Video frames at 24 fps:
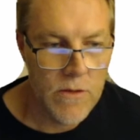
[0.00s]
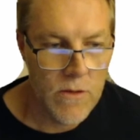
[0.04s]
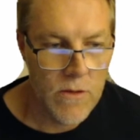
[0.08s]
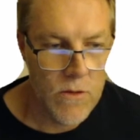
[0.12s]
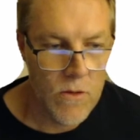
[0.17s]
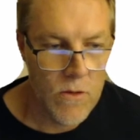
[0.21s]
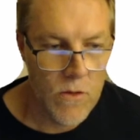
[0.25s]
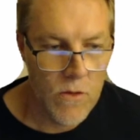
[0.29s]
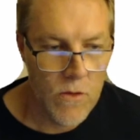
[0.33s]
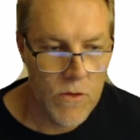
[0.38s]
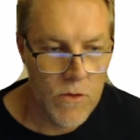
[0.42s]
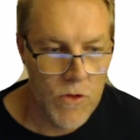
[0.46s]

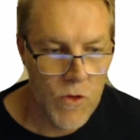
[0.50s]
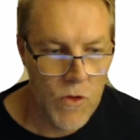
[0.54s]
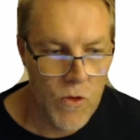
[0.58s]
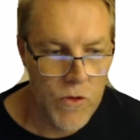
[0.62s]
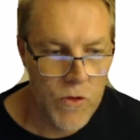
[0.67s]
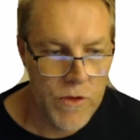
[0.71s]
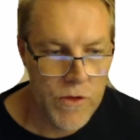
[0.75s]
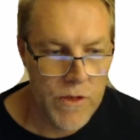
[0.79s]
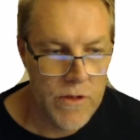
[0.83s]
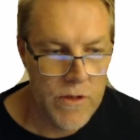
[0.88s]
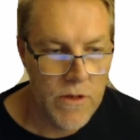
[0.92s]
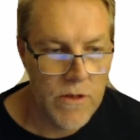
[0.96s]

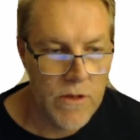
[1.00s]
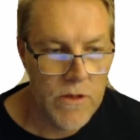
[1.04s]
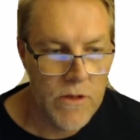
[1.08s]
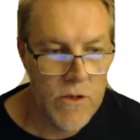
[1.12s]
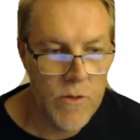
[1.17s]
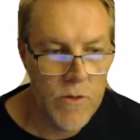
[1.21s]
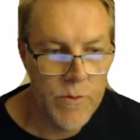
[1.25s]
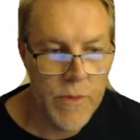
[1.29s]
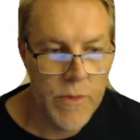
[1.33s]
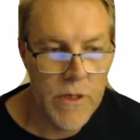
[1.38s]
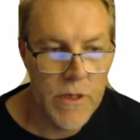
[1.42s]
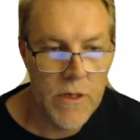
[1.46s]
sorted the
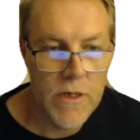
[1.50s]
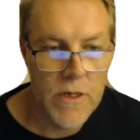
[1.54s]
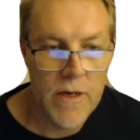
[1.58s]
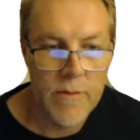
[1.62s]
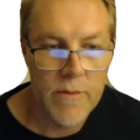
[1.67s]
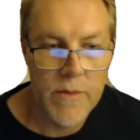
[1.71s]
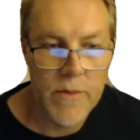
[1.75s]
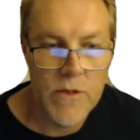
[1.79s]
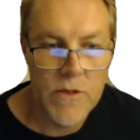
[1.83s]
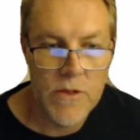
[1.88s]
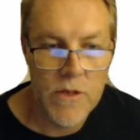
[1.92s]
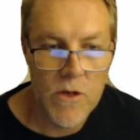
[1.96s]
shipment number
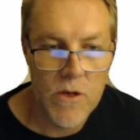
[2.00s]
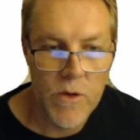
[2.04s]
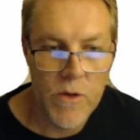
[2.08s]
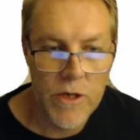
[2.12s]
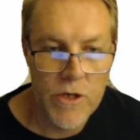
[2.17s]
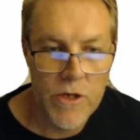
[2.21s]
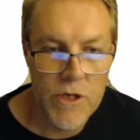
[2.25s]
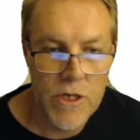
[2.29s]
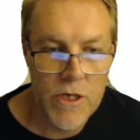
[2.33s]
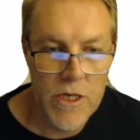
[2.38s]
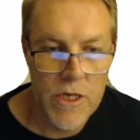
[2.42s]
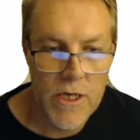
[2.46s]

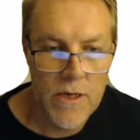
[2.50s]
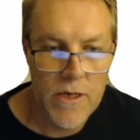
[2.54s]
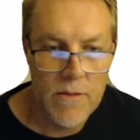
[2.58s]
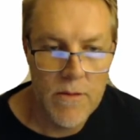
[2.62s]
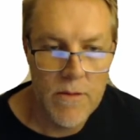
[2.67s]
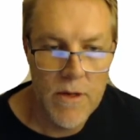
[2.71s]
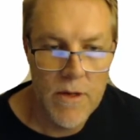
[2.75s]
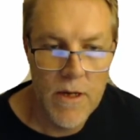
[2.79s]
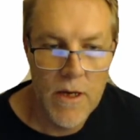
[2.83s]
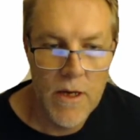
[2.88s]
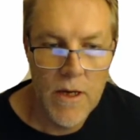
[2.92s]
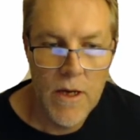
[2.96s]
sequentially.
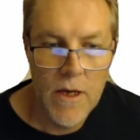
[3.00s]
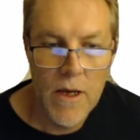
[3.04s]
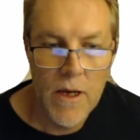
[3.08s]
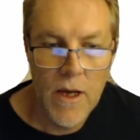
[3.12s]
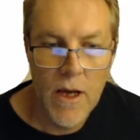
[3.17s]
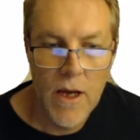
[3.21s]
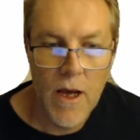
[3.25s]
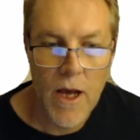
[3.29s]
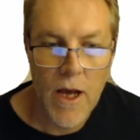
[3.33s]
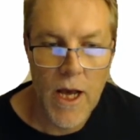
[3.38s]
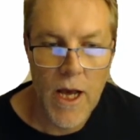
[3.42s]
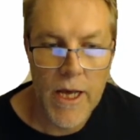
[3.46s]

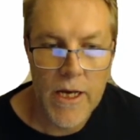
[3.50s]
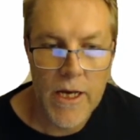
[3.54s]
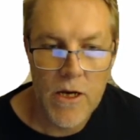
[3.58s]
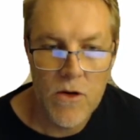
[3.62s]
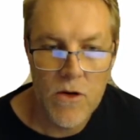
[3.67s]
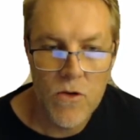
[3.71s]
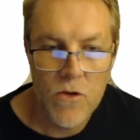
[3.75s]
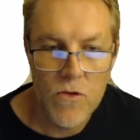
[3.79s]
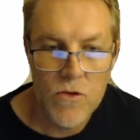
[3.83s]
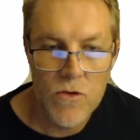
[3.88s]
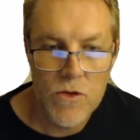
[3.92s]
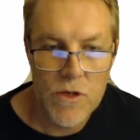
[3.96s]
I can
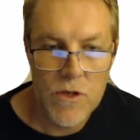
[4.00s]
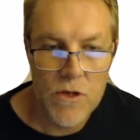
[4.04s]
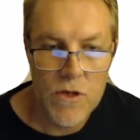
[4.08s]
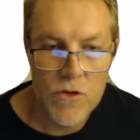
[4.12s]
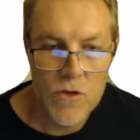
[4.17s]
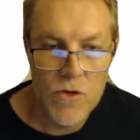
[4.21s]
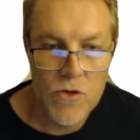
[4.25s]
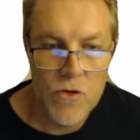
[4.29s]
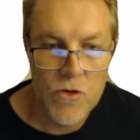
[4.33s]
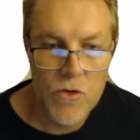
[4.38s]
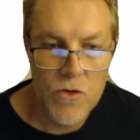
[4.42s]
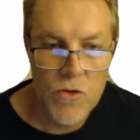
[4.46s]
also
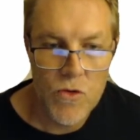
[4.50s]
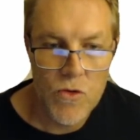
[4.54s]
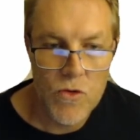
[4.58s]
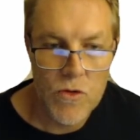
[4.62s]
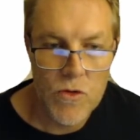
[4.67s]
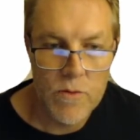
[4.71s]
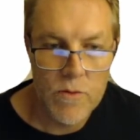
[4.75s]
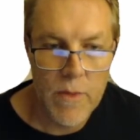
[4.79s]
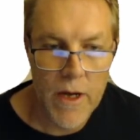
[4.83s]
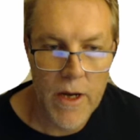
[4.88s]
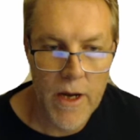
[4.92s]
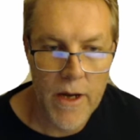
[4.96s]
sort
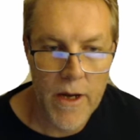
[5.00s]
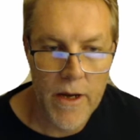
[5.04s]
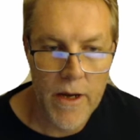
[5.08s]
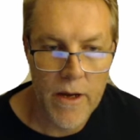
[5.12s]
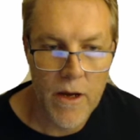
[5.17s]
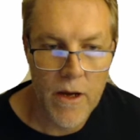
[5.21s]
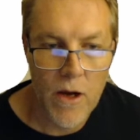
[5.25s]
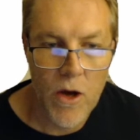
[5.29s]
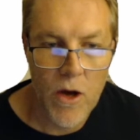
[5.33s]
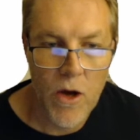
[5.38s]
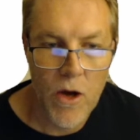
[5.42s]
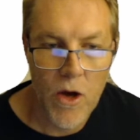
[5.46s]
by
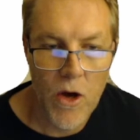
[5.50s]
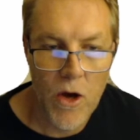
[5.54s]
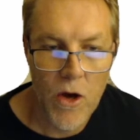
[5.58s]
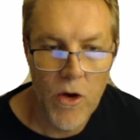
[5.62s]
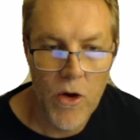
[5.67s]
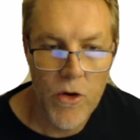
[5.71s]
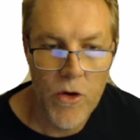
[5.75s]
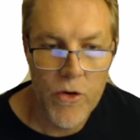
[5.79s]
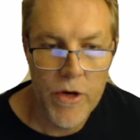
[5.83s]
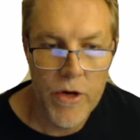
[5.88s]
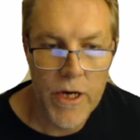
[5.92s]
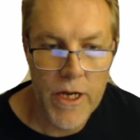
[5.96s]

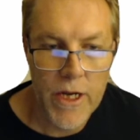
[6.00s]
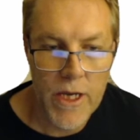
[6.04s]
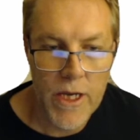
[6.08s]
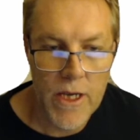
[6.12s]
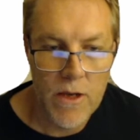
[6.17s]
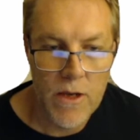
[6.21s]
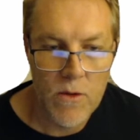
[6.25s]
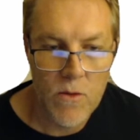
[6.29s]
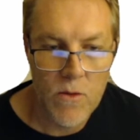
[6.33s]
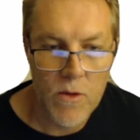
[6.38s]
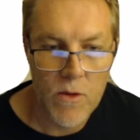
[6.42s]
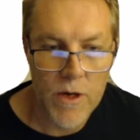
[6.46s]
only
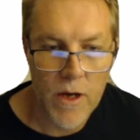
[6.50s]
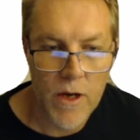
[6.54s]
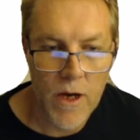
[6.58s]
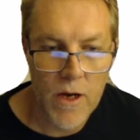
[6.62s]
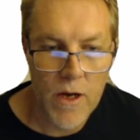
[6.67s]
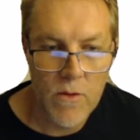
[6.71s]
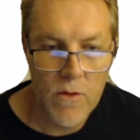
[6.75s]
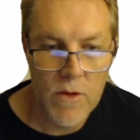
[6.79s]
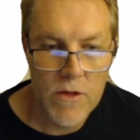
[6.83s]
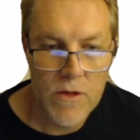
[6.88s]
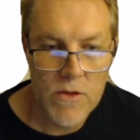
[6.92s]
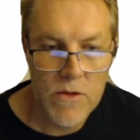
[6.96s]
what I
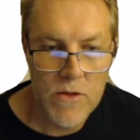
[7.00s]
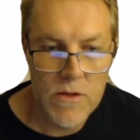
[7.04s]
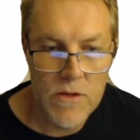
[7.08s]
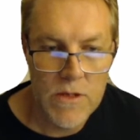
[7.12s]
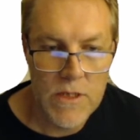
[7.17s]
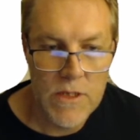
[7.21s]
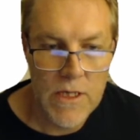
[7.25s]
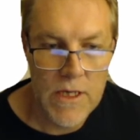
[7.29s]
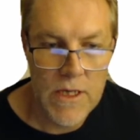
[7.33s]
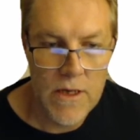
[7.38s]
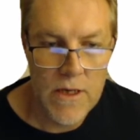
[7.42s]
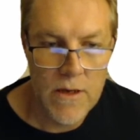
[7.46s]
want to
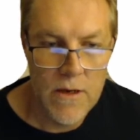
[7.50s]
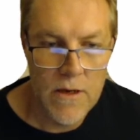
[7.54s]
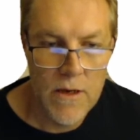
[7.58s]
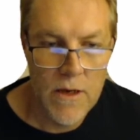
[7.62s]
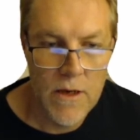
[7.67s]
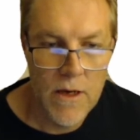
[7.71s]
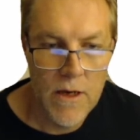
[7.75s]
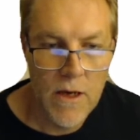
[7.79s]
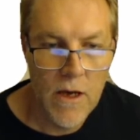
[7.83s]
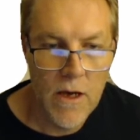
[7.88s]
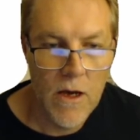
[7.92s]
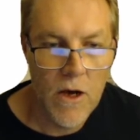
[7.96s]
see,
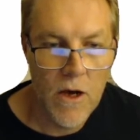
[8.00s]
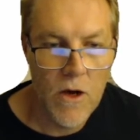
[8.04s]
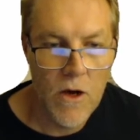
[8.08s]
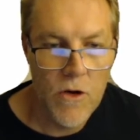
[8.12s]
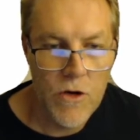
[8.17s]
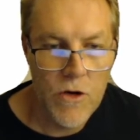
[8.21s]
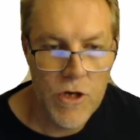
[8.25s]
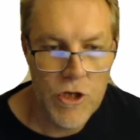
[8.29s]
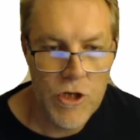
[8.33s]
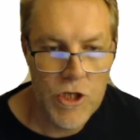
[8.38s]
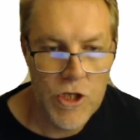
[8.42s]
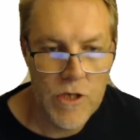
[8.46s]
only
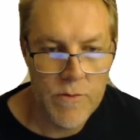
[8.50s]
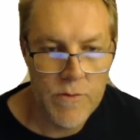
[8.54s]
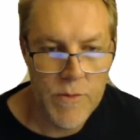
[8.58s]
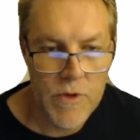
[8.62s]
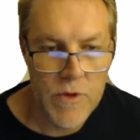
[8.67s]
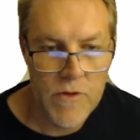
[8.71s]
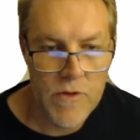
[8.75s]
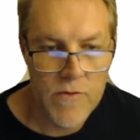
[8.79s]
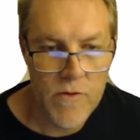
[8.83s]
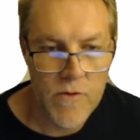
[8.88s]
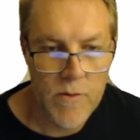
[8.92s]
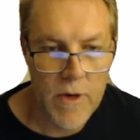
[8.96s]
shipments
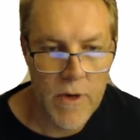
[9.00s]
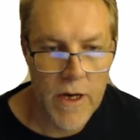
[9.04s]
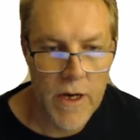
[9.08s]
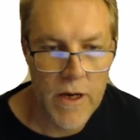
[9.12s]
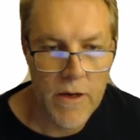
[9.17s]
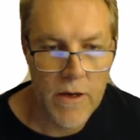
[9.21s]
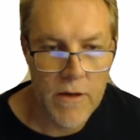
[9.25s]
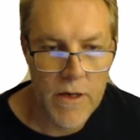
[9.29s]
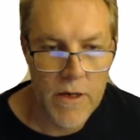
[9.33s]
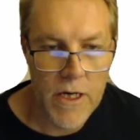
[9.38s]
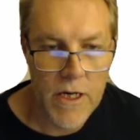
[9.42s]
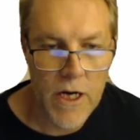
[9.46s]
for my
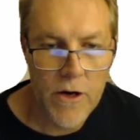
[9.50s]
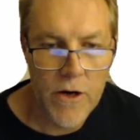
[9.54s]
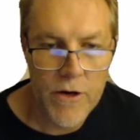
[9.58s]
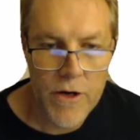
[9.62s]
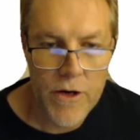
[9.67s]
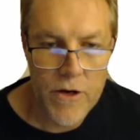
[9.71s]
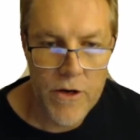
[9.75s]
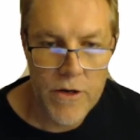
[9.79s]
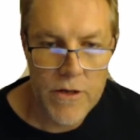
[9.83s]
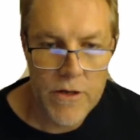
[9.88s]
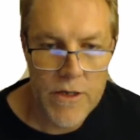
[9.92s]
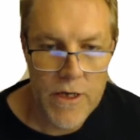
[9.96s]
current
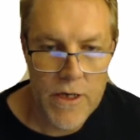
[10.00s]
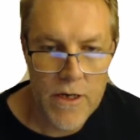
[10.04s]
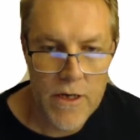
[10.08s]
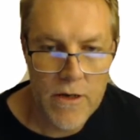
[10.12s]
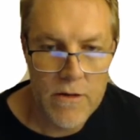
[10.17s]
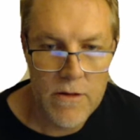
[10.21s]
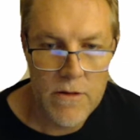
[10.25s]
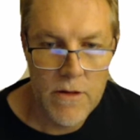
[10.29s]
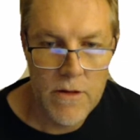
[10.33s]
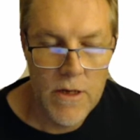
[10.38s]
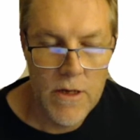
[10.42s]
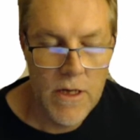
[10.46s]

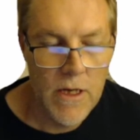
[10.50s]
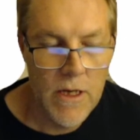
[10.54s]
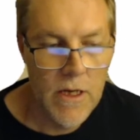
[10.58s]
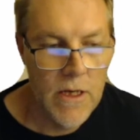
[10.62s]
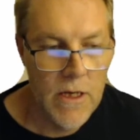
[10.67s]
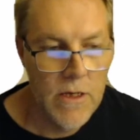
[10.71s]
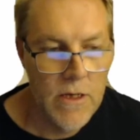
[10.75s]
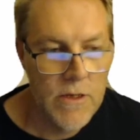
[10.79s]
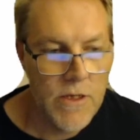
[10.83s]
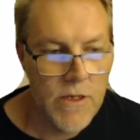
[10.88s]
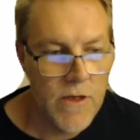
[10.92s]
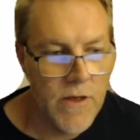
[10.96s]
hotel,
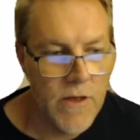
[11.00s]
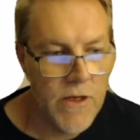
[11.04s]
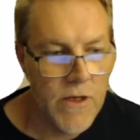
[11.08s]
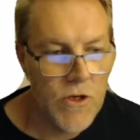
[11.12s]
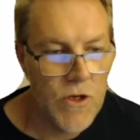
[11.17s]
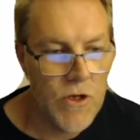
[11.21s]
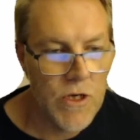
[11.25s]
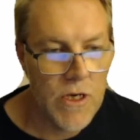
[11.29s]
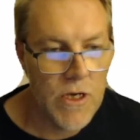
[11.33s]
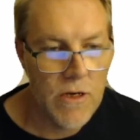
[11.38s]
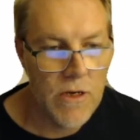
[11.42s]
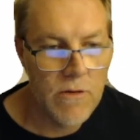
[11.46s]
so that
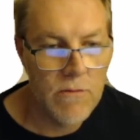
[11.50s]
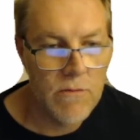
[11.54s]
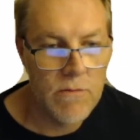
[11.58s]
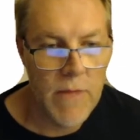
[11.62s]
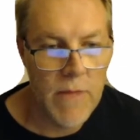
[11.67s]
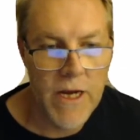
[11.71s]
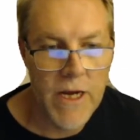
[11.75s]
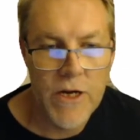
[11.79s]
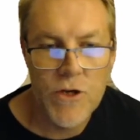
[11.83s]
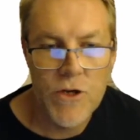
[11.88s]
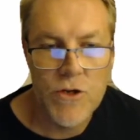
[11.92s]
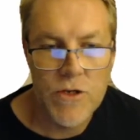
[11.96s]

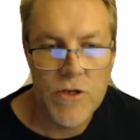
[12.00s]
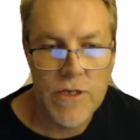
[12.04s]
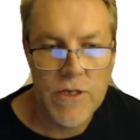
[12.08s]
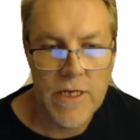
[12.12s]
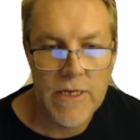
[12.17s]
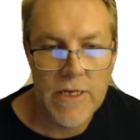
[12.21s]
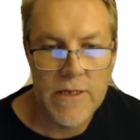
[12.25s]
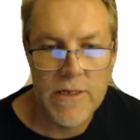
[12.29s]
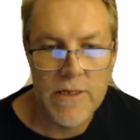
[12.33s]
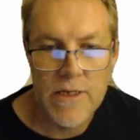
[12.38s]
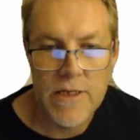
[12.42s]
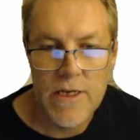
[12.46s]
managers can
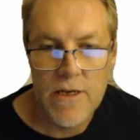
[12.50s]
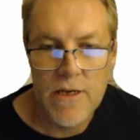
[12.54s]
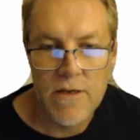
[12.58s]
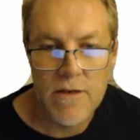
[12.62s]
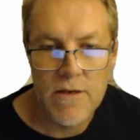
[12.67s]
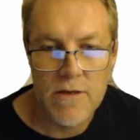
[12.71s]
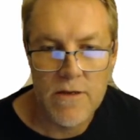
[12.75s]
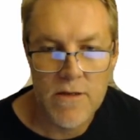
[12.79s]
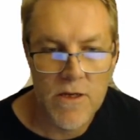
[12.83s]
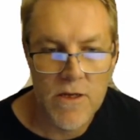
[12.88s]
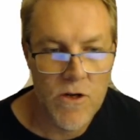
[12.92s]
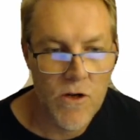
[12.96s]
see
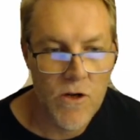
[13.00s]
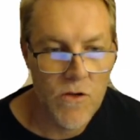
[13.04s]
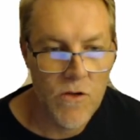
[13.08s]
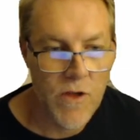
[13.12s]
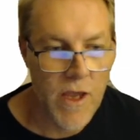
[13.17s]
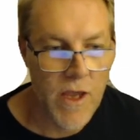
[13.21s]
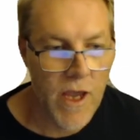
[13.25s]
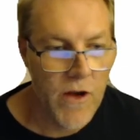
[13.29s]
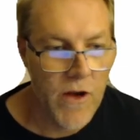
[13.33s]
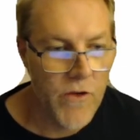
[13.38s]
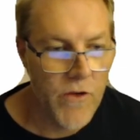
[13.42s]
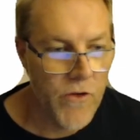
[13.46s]
this. And on the
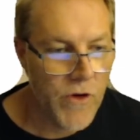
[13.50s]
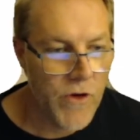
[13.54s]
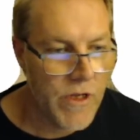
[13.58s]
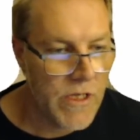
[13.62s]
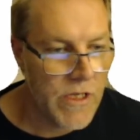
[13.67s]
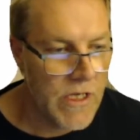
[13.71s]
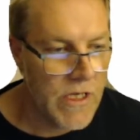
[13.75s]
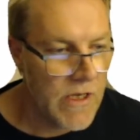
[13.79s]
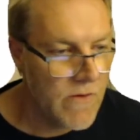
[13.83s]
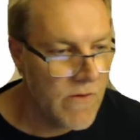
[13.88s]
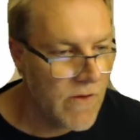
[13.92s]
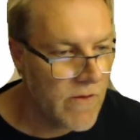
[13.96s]
Android
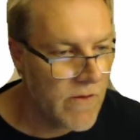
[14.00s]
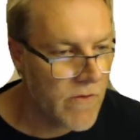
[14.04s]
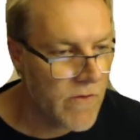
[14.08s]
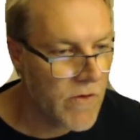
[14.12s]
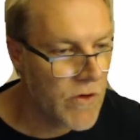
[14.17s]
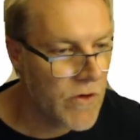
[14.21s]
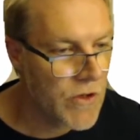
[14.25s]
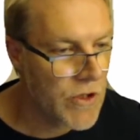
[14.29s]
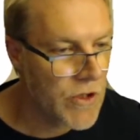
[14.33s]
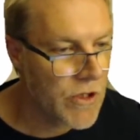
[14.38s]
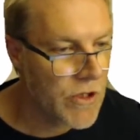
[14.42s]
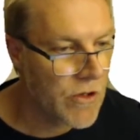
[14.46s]
TV
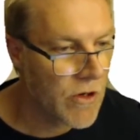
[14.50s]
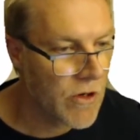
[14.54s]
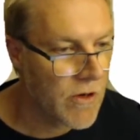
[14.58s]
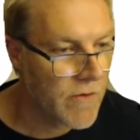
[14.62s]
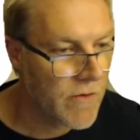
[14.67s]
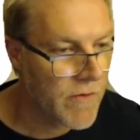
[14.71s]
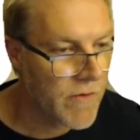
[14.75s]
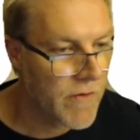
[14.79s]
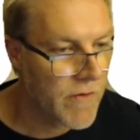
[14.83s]
version of